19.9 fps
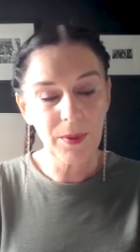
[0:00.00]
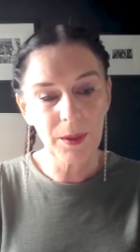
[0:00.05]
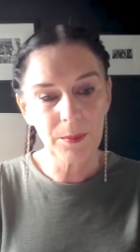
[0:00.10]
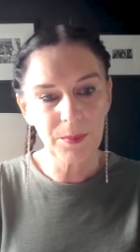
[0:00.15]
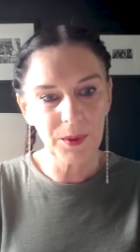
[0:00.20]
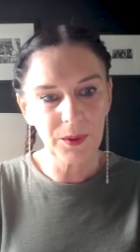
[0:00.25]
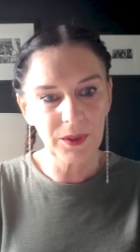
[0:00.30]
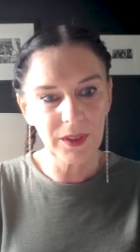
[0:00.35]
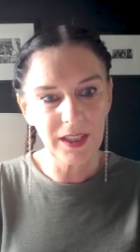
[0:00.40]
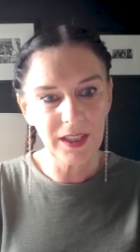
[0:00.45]

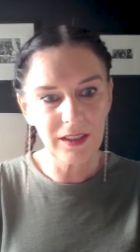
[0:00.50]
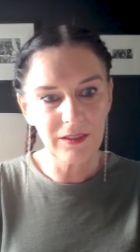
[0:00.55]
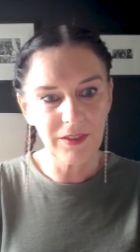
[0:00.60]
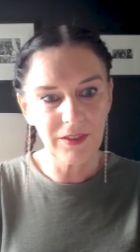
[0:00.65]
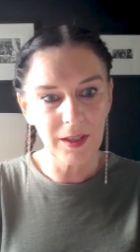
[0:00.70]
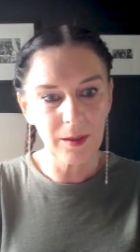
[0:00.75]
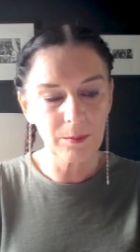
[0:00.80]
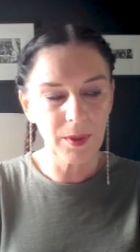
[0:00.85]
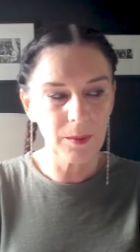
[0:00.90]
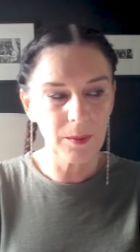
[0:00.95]
people
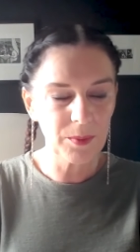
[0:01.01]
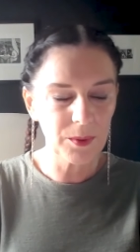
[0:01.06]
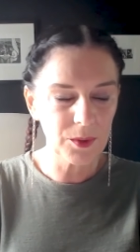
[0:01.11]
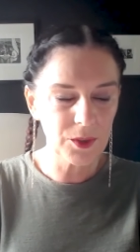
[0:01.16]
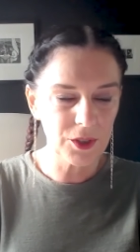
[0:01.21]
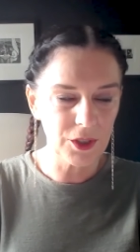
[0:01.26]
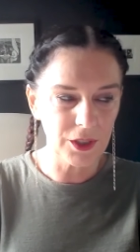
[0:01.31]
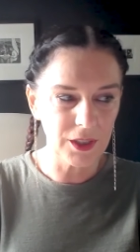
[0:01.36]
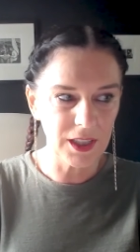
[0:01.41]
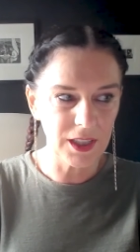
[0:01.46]
leaving, people
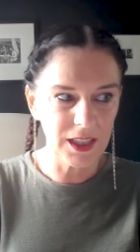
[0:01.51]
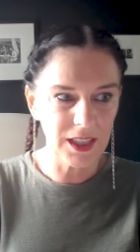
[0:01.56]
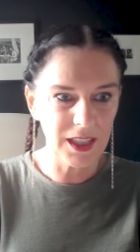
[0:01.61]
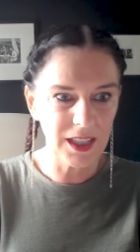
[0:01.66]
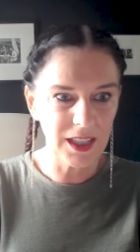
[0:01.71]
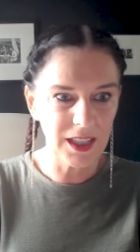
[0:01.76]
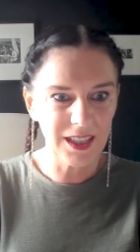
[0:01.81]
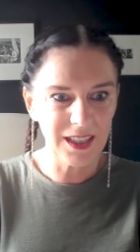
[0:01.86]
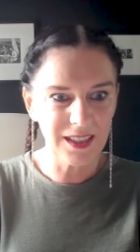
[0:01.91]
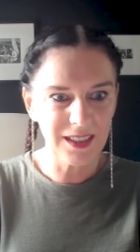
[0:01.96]

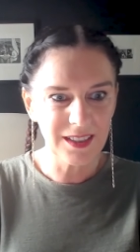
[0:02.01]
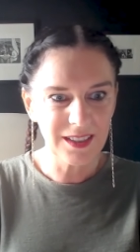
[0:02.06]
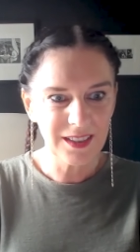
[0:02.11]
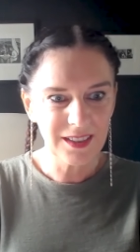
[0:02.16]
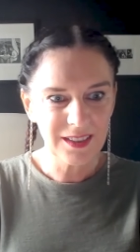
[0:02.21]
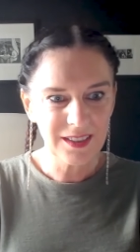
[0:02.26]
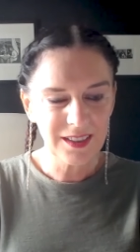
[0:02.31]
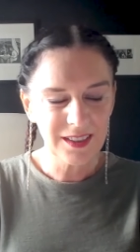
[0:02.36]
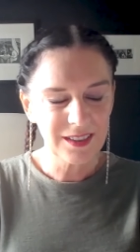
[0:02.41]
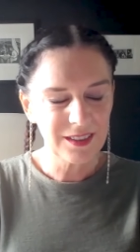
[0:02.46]
joining,
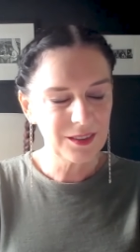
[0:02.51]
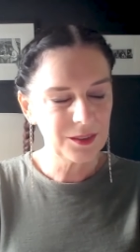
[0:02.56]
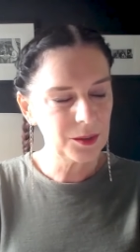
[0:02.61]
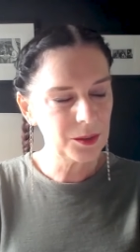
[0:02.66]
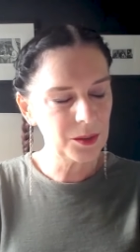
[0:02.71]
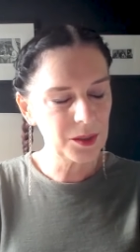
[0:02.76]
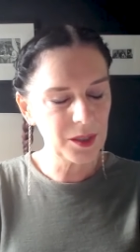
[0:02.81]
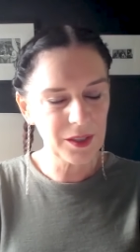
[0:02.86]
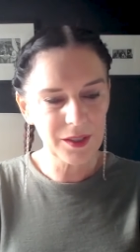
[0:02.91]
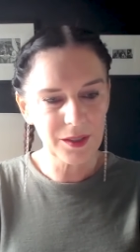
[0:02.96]

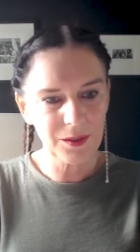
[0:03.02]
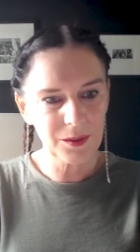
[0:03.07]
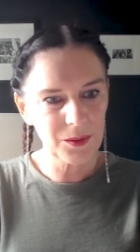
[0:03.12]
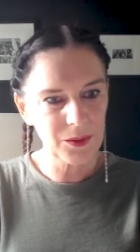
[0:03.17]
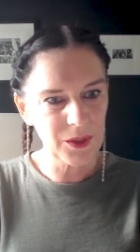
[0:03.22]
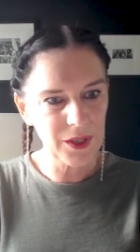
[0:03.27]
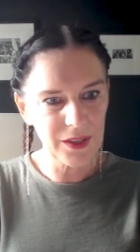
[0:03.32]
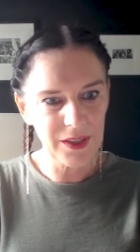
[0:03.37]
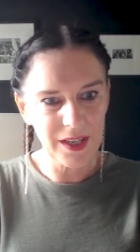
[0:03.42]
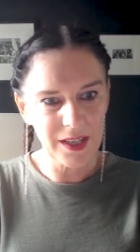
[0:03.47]
all of
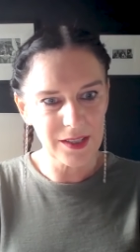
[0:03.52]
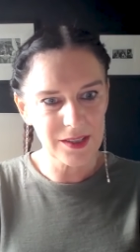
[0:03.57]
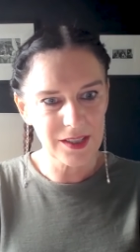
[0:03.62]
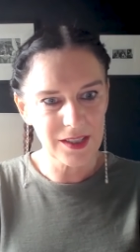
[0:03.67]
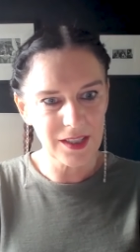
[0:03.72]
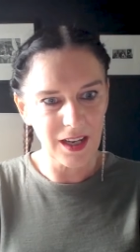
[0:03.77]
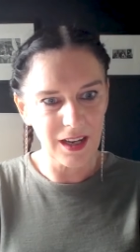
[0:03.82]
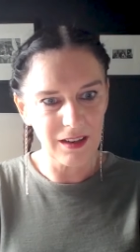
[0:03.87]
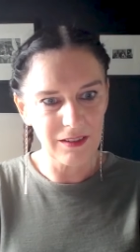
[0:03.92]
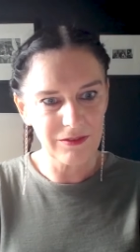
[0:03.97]
all of that
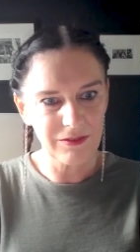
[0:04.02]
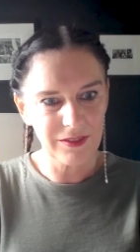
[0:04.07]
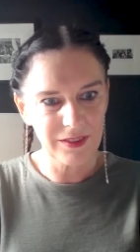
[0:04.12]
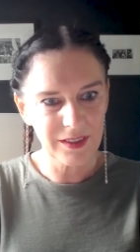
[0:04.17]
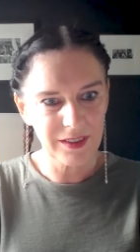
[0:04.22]
stuff.